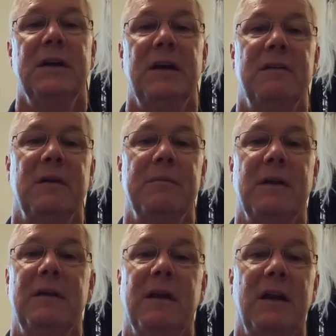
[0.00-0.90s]
is
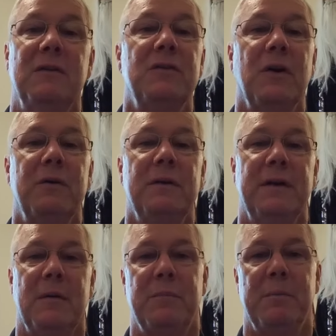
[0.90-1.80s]
something that he's totally
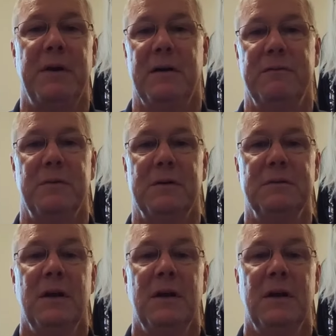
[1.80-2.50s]
unprepared for.